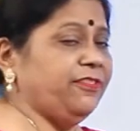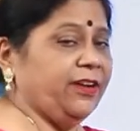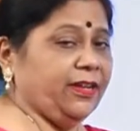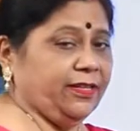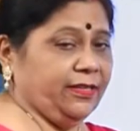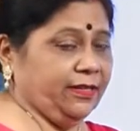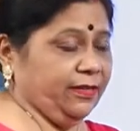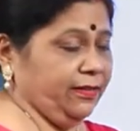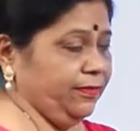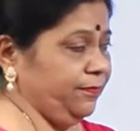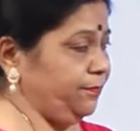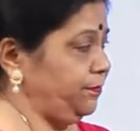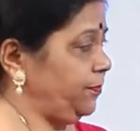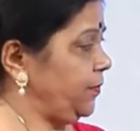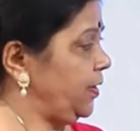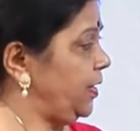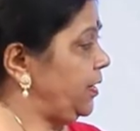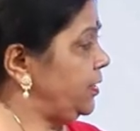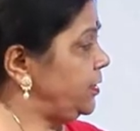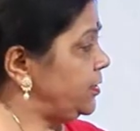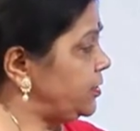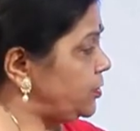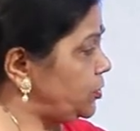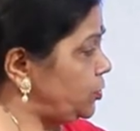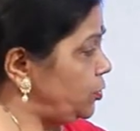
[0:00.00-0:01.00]
further.
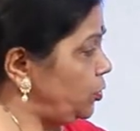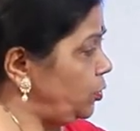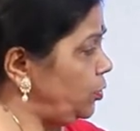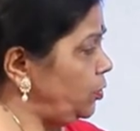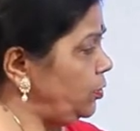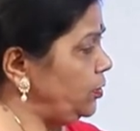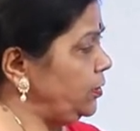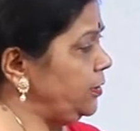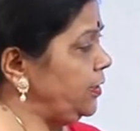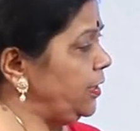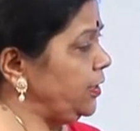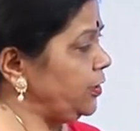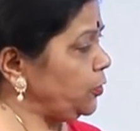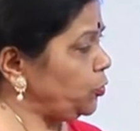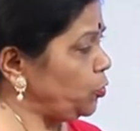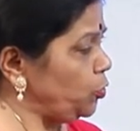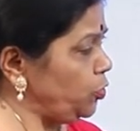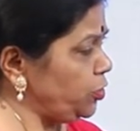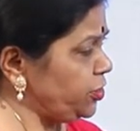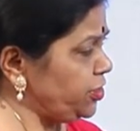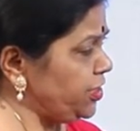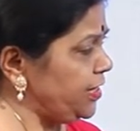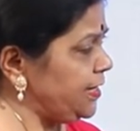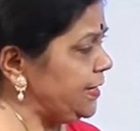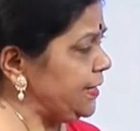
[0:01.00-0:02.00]
So the
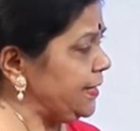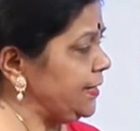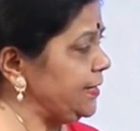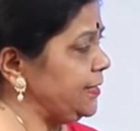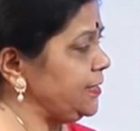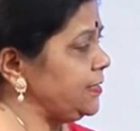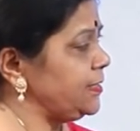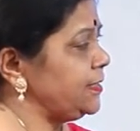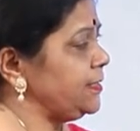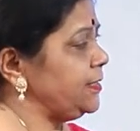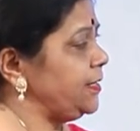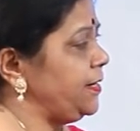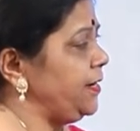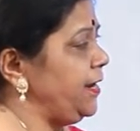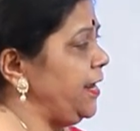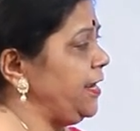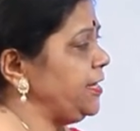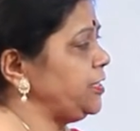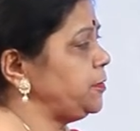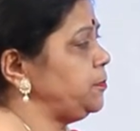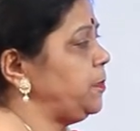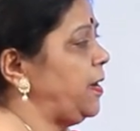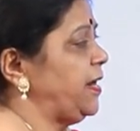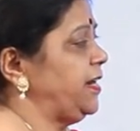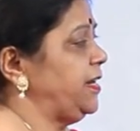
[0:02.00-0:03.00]
quotient is
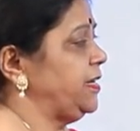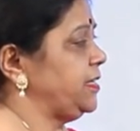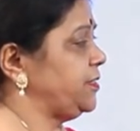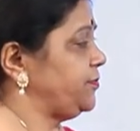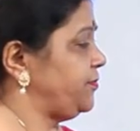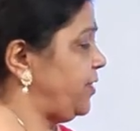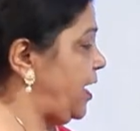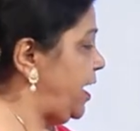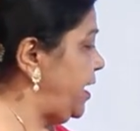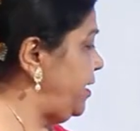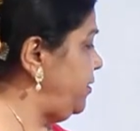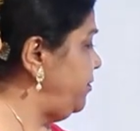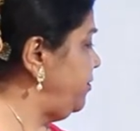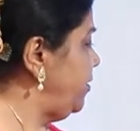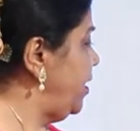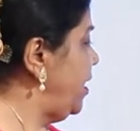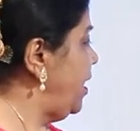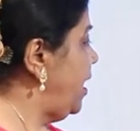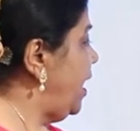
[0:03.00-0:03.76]
3x minus 5